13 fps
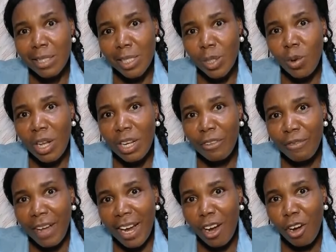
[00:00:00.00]

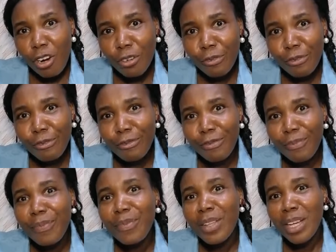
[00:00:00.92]
Disqualify of.
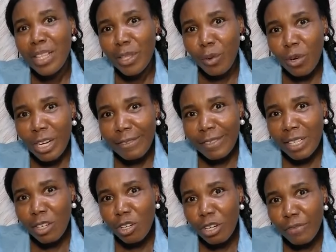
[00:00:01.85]
The word
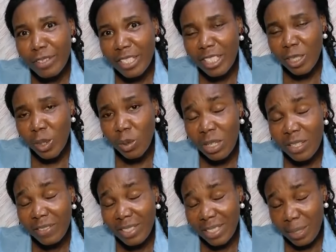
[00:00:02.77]
after of is
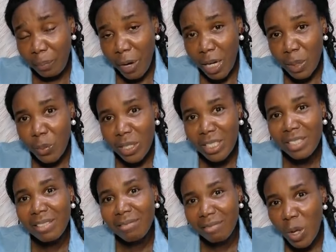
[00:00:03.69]

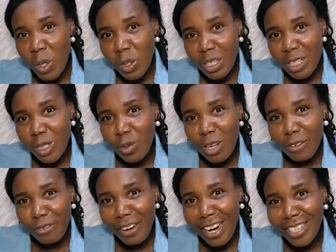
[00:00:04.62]
department, also
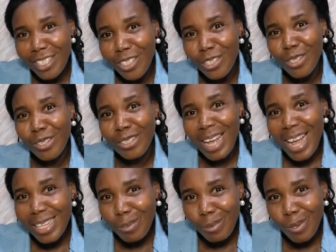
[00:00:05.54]
disqualified. So the
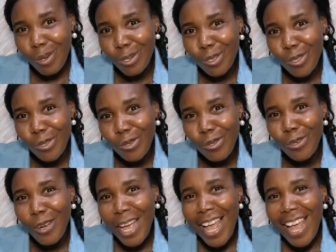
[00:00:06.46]
S will go to
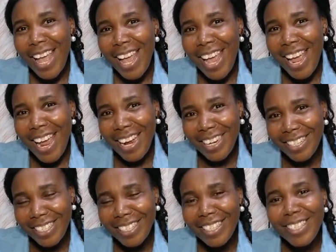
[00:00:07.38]

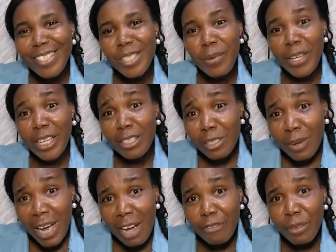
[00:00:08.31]
head. So we're going
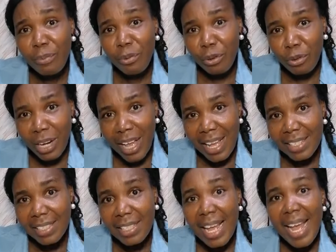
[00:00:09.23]
to have the plural
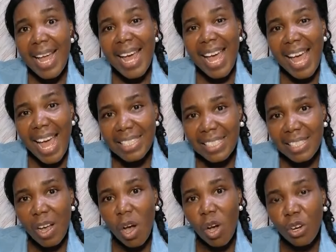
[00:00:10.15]
as
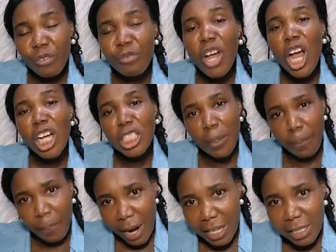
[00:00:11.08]
heads of
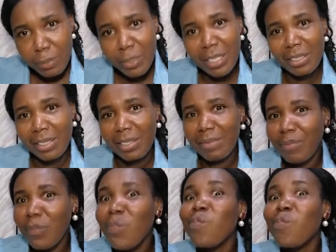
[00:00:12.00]
departments.